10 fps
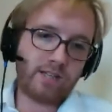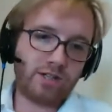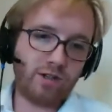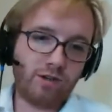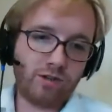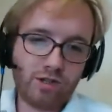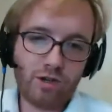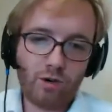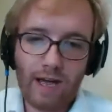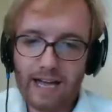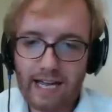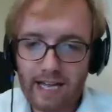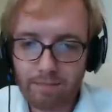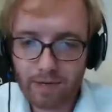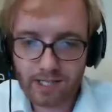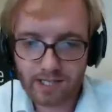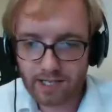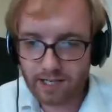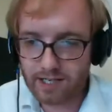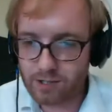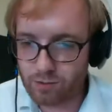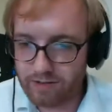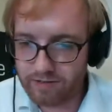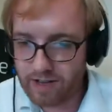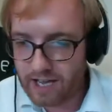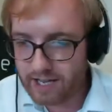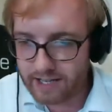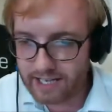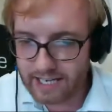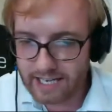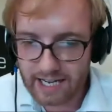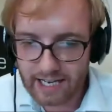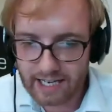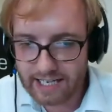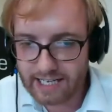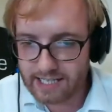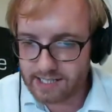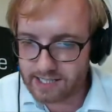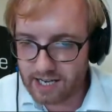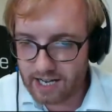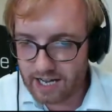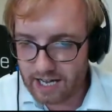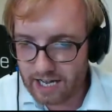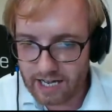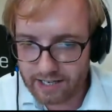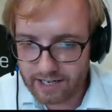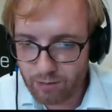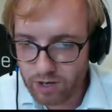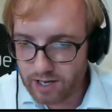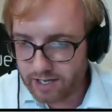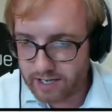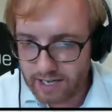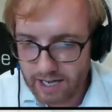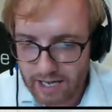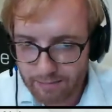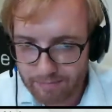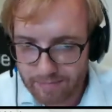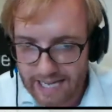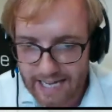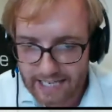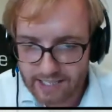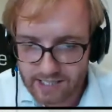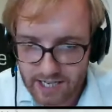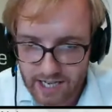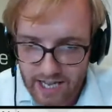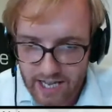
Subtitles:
to do a masterclass with the Elite Network, and